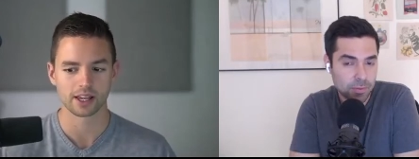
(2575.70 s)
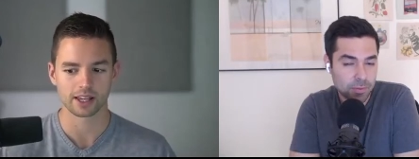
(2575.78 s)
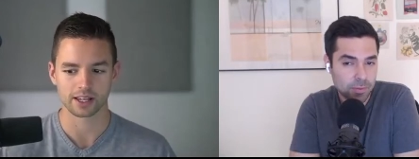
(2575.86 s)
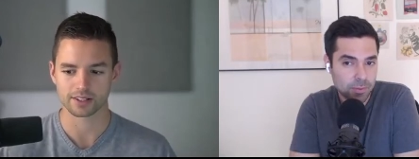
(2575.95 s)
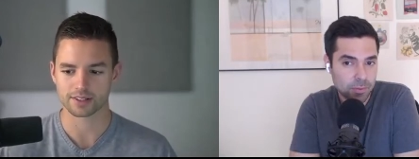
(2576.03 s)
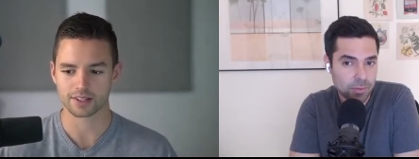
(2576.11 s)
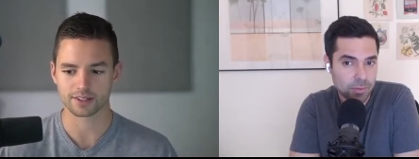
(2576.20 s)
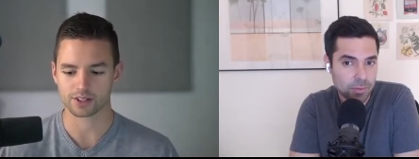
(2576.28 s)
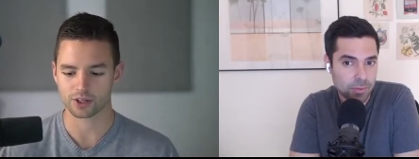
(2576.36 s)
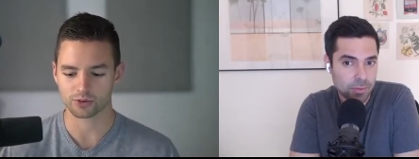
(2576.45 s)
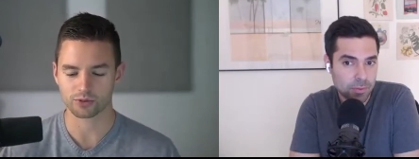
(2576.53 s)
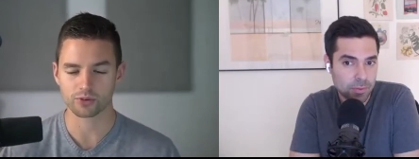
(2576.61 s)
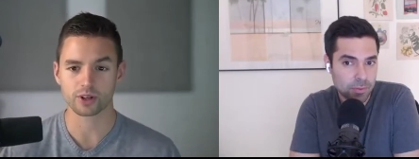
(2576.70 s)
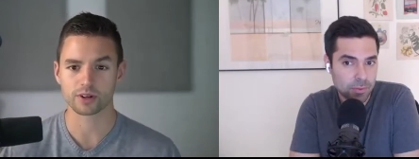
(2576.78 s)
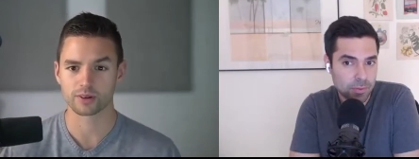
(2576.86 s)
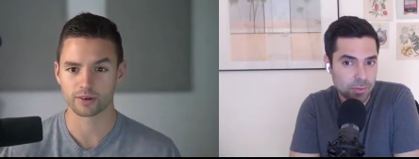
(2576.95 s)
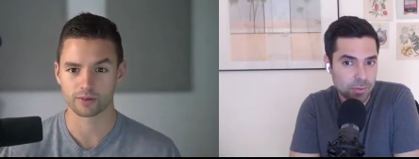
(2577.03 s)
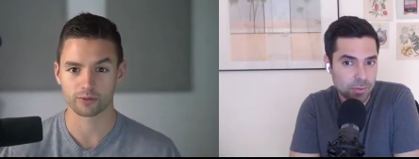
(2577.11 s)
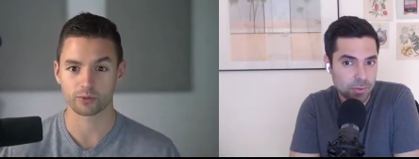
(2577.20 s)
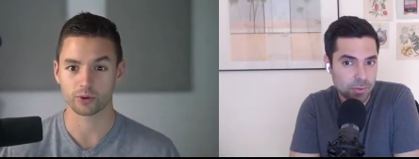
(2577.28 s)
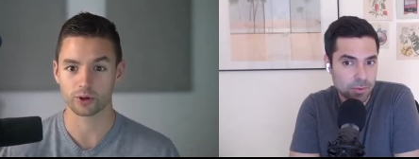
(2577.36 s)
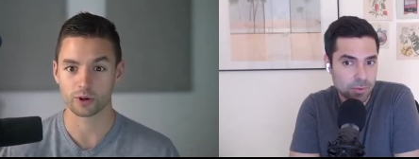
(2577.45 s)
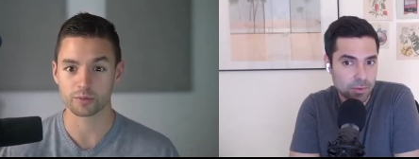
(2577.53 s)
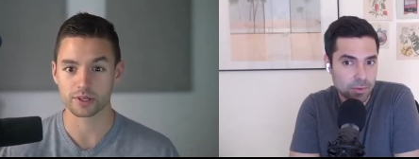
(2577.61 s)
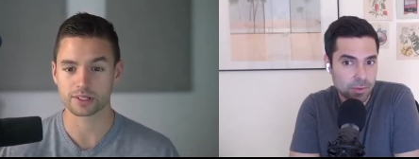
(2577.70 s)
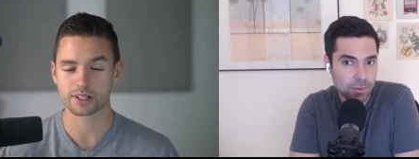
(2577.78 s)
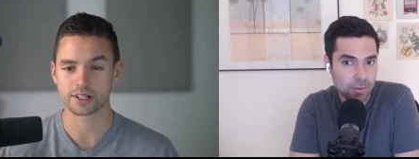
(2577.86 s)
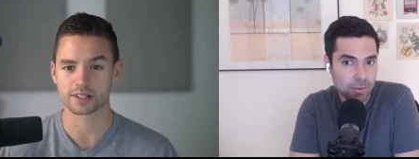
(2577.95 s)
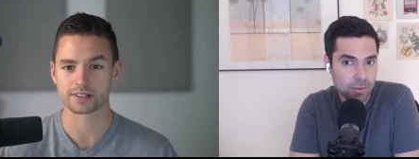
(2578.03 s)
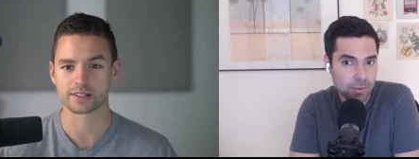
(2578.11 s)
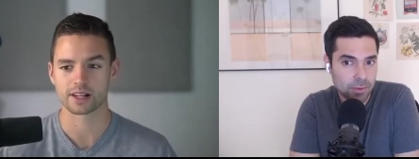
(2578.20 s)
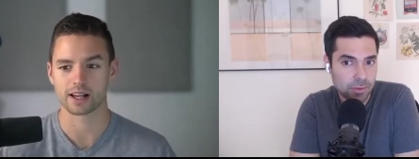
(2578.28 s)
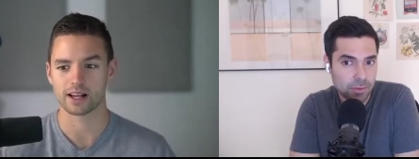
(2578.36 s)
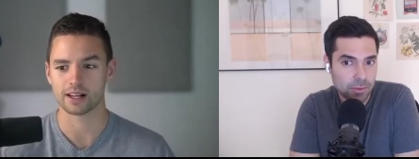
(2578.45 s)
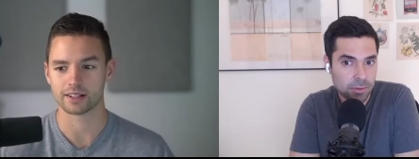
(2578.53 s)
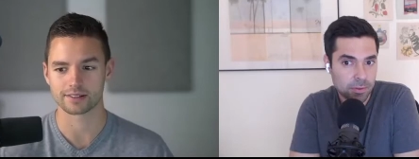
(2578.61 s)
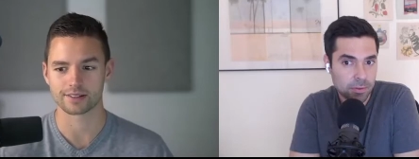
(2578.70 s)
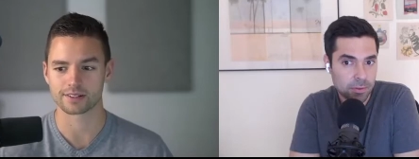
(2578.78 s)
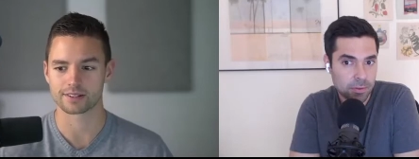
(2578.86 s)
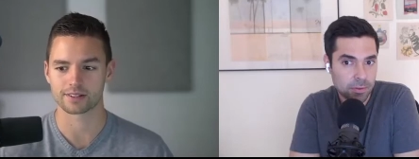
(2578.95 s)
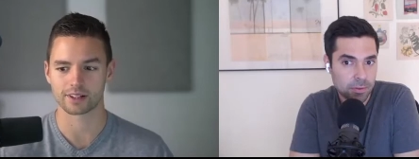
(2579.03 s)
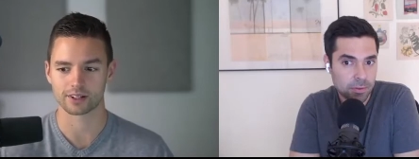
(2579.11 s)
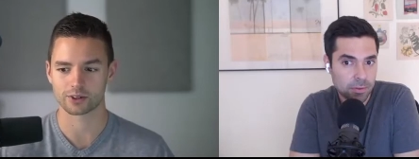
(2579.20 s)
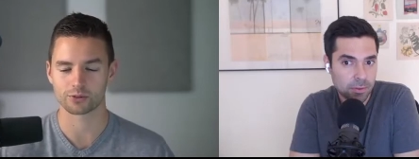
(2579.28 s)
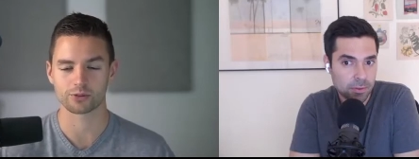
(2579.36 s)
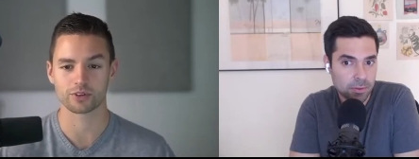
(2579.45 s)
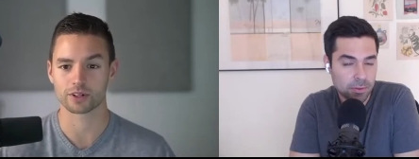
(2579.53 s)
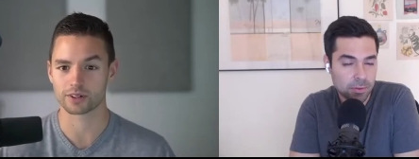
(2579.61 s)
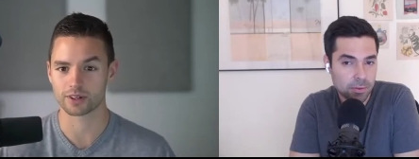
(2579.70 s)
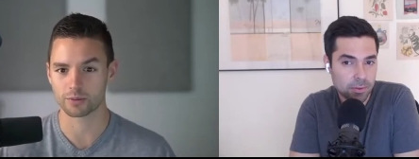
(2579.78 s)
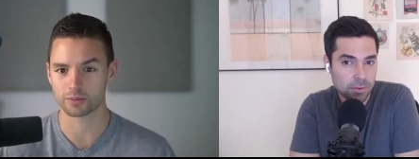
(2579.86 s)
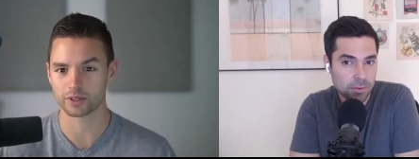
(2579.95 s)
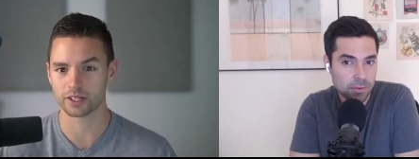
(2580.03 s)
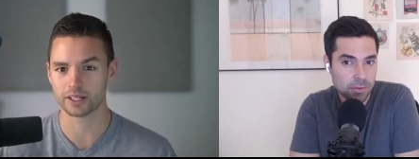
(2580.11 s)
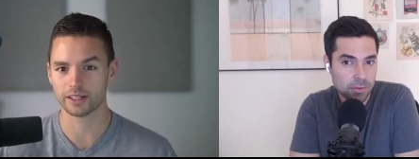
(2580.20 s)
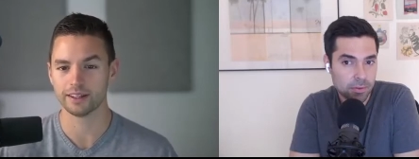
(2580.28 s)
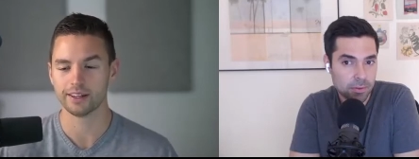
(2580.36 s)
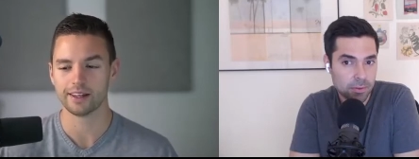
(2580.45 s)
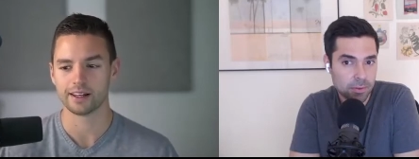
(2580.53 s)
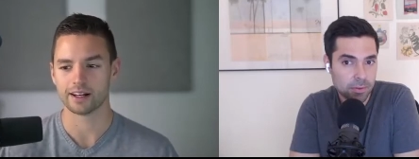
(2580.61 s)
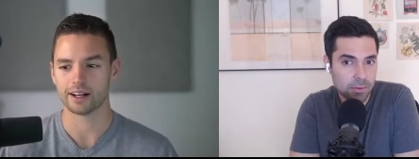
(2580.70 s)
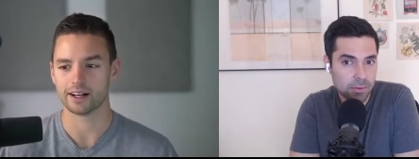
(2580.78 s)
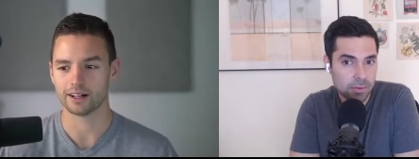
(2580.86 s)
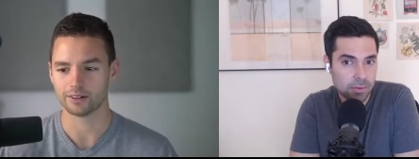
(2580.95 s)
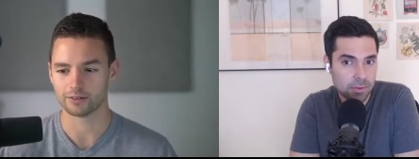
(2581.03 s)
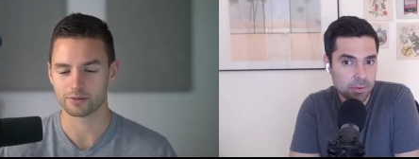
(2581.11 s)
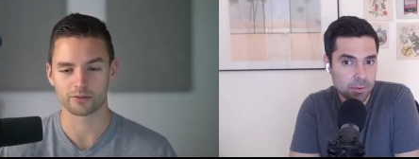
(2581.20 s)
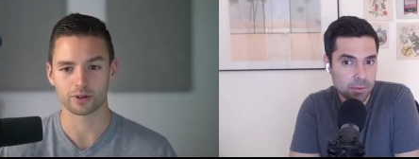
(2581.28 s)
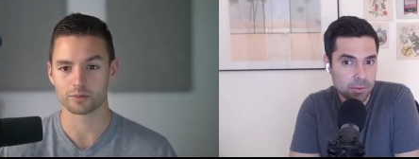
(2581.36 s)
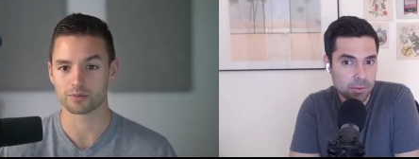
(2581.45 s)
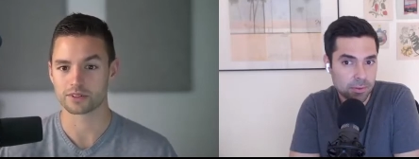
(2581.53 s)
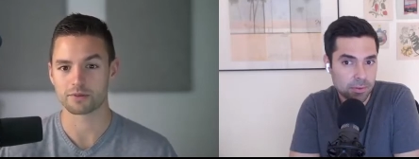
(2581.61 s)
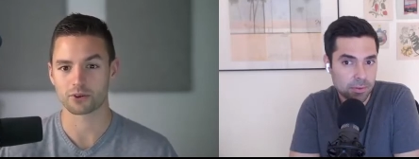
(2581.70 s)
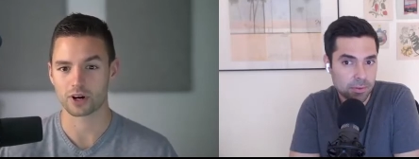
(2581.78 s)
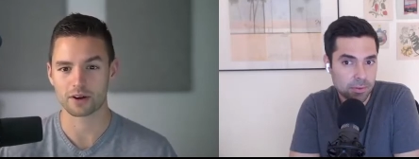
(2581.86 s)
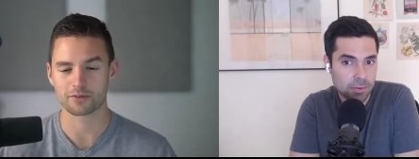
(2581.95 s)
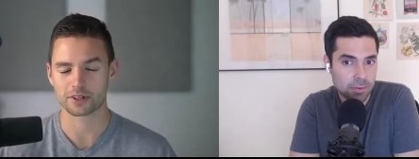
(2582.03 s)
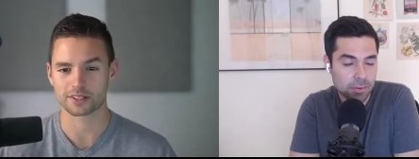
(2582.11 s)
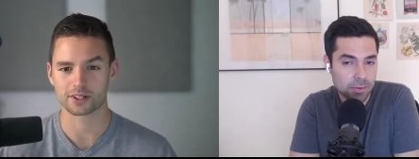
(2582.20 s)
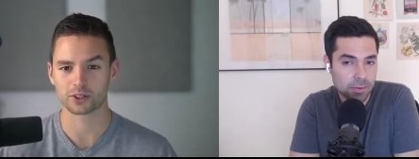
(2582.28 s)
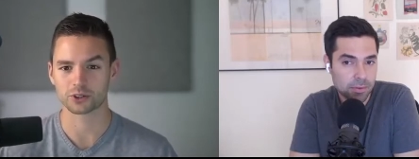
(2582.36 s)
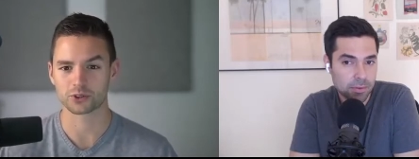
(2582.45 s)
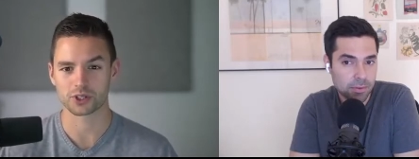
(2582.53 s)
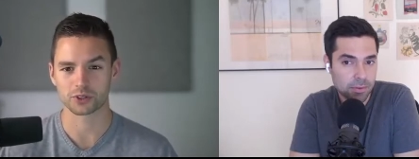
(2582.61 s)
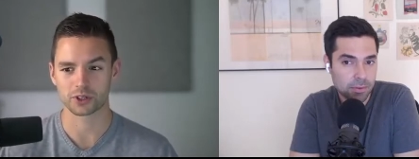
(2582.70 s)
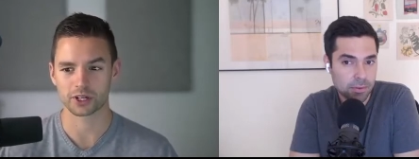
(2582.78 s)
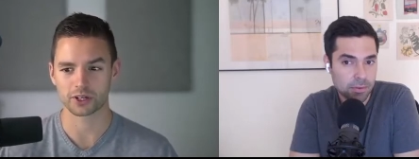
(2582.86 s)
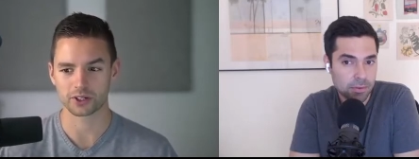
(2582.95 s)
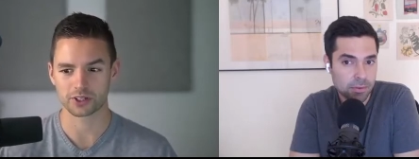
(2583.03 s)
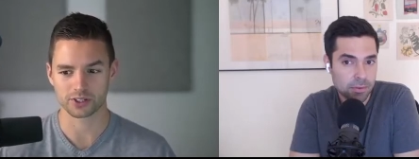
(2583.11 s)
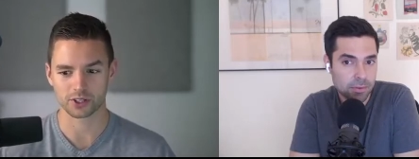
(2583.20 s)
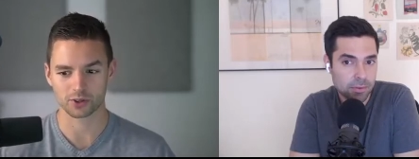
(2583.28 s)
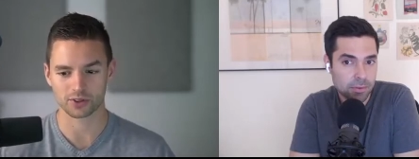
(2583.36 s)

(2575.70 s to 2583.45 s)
Speaker 1: is this a good fit for our business? Uh, is this like good fit company uh, from demographics and all those other areas that you can